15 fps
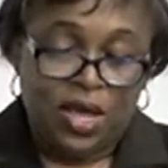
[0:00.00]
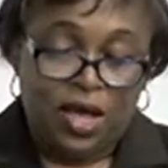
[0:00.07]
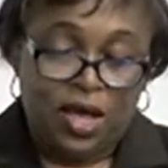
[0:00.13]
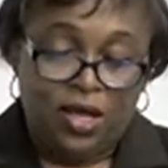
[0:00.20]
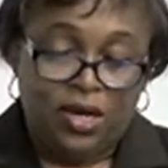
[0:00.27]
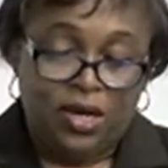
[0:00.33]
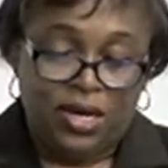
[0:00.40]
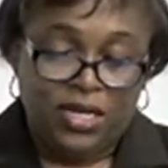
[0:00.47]

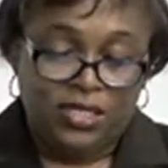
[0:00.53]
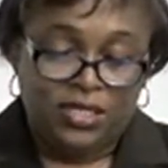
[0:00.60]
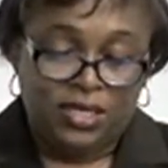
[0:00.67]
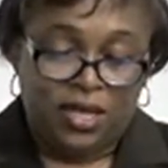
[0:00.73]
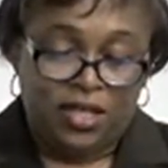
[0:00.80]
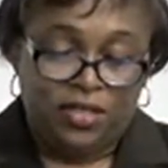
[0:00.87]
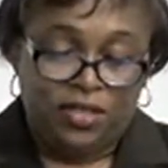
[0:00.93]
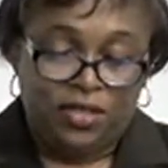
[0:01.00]
Unless
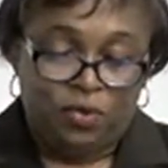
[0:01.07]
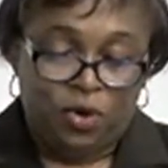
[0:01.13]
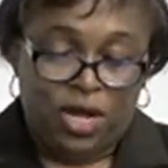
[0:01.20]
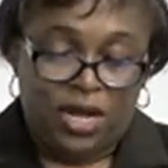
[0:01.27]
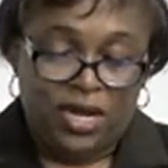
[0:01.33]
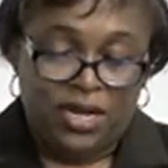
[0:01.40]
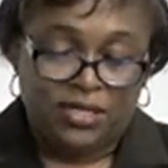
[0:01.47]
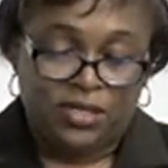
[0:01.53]

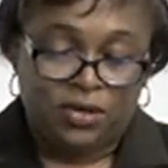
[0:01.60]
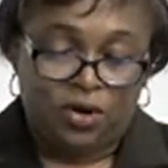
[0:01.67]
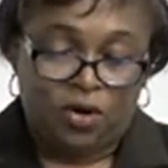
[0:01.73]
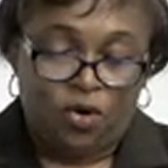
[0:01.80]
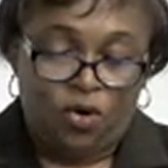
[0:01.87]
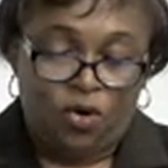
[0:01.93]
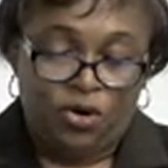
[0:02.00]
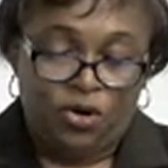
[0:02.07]
otherwise
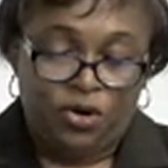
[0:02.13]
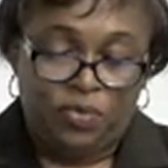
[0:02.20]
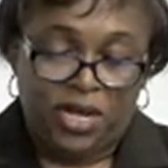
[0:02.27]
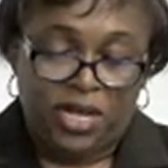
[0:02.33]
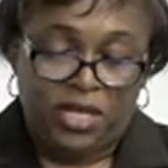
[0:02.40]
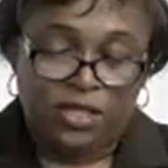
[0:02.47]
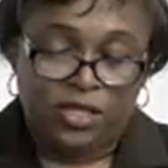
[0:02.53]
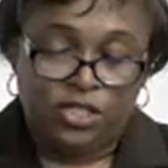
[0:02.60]
ordered
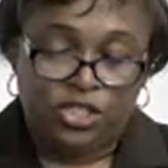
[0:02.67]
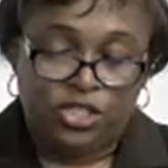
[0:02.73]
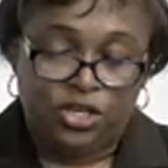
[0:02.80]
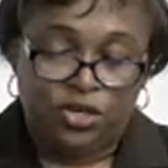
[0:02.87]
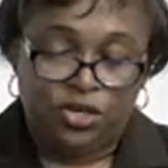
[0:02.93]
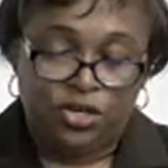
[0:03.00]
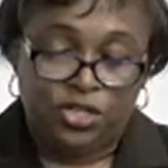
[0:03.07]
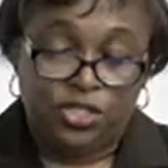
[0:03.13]
by the
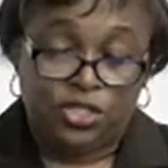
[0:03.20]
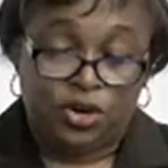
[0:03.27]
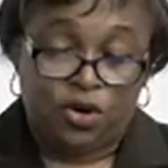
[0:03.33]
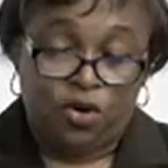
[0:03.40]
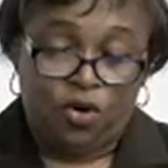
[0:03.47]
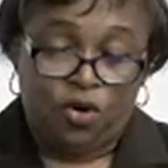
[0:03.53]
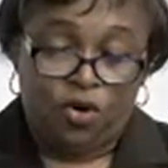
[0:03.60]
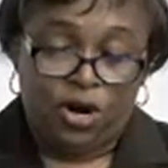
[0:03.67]
judge
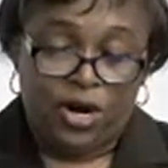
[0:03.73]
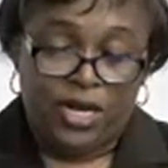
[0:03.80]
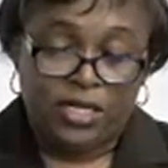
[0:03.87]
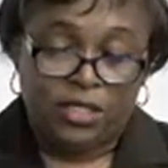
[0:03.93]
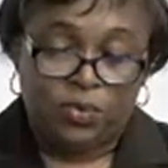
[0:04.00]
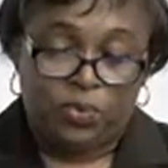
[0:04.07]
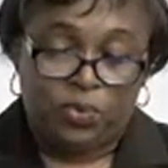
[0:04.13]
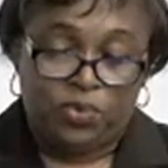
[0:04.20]
or
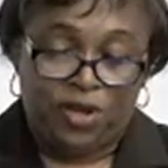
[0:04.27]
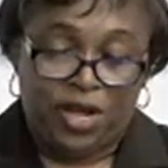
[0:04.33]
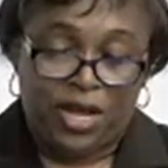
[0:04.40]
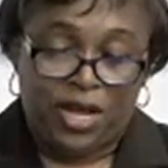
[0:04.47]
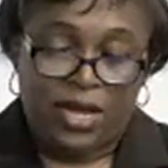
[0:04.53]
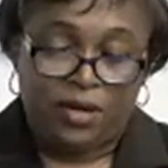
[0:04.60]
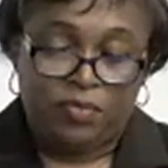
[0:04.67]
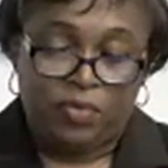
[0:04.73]
as
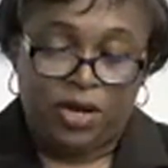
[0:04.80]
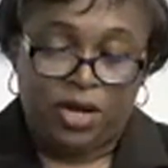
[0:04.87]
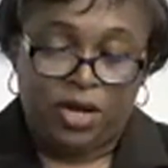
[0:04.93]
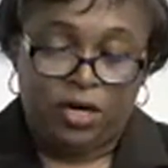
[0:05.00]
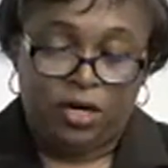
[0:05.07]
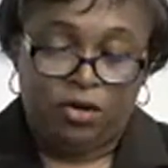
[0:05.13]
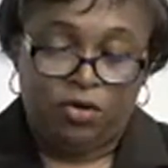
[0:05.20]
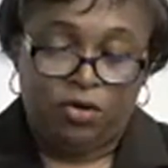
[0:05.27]
provided by
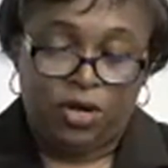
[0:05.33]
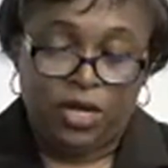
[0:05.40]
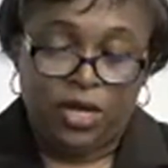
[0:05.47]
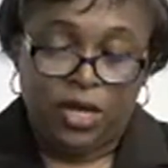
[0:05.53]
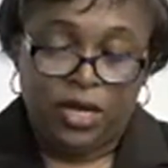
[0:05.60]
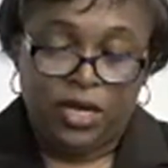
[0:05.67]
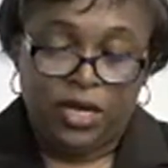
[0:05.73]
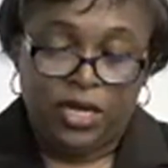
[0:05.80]
law,
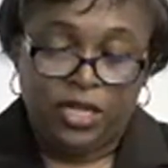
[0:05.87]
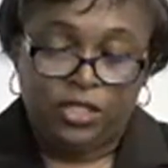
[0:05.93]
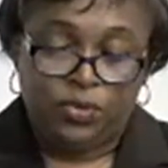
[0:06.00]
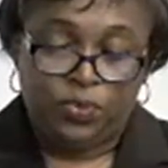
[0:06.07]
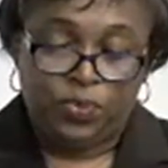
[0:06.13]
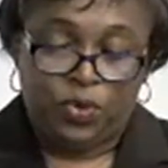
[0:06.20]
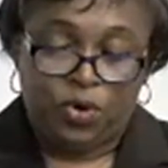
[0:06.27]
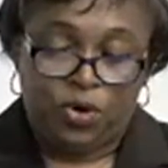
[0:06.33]
each
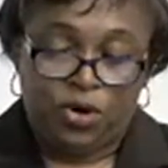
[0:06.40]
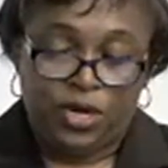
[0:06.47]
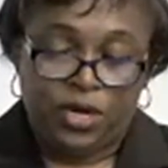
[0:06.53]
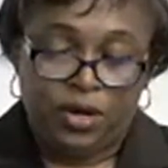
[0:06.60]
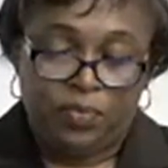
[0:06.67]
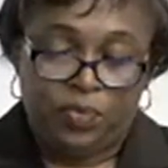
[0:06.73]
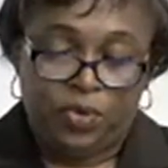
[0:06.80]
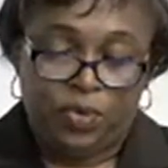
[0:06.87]
party
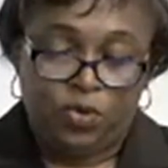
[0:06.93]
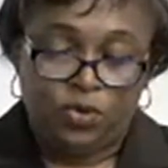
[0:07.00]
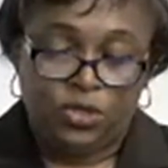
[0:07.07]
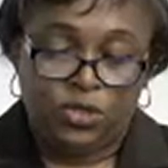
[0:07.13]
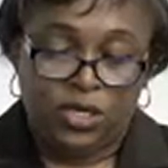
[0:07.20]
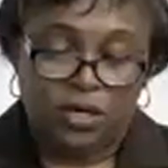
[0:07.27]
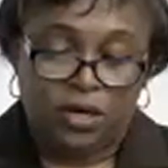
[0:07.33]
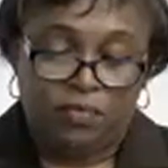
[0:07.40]

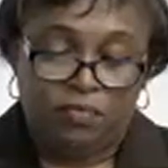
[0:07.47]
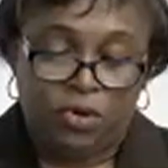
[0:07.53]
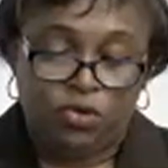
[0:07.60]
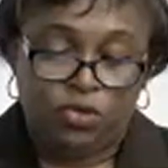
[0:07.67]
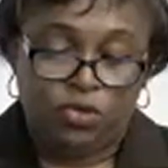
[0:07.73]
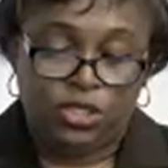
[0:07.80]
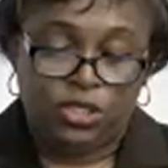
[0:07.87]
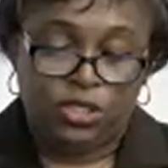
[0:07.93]
opposing a
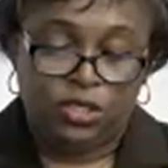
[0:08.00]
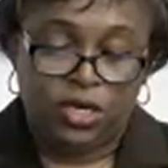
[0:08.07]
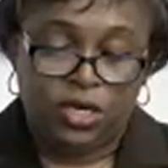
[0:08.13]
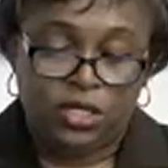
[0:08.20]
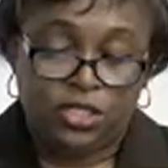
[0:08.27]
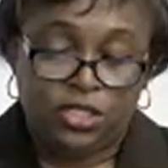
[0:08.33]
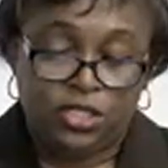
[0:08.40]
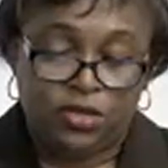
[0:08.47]
motion
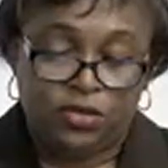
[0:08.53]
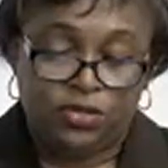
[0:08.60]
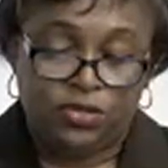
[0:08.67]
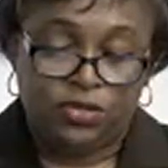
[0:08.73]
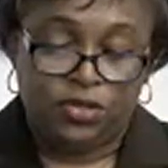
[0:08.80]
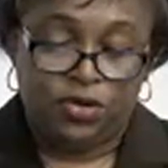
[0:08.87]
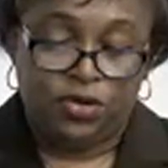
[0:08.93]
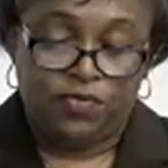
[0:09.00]
shall
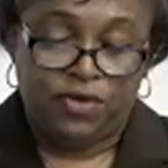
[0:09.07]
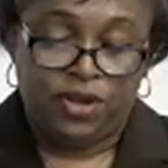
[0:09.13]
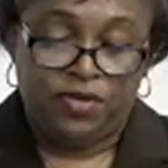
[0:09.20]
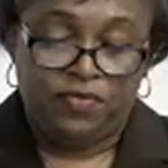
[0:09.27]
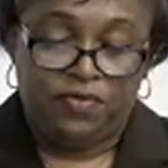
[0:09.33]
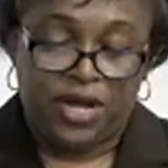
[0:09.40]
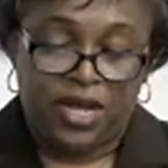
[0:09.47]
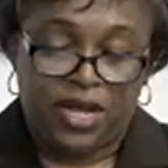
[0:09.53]
serve
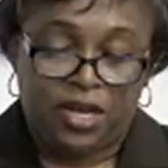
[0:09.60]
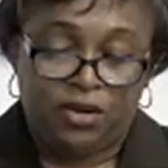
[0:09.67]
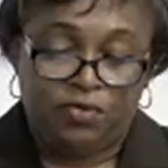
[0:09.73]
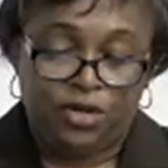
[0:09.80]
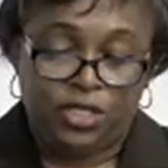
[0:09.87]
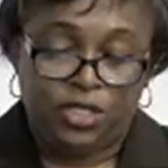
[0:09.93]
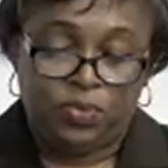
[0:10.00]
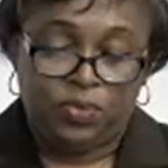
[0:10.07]
and file a
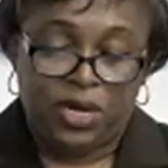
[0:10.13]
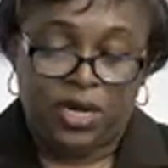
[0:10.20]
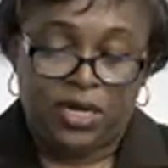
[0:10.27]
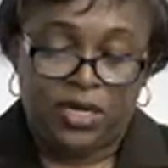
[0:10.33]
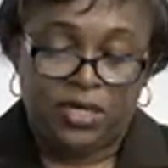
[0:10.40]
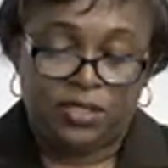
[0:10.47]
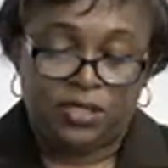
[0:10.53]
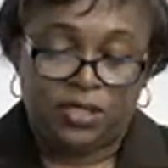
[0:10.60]

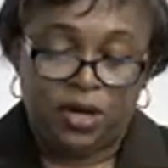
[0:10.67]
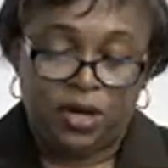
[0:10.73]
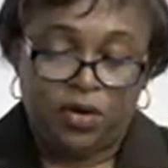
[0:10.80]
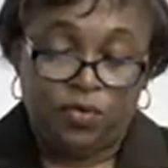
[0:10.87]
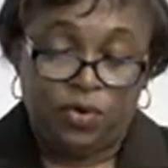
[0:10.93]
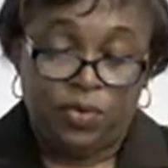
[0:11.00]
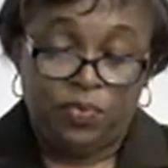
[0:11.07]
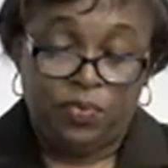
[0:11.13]
response,
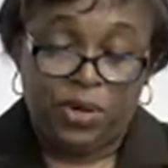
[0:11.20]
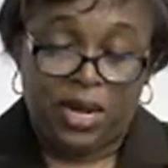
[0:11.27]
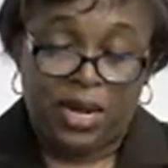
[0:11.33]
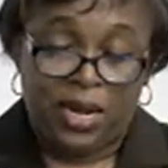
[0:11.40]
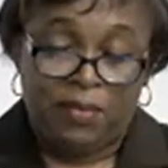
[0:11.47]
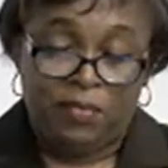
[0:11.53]
reply